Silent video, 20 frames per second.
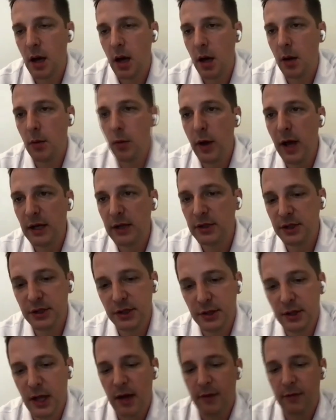Um, we actually
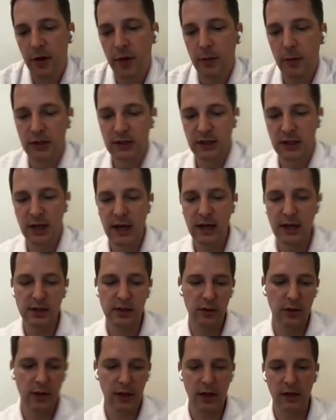do that for your month to date,
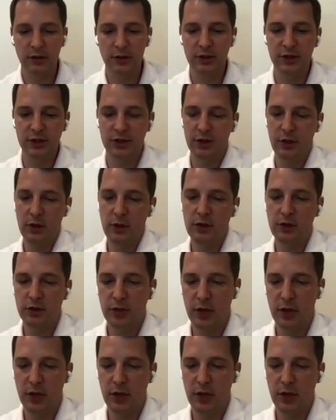so we can actually show the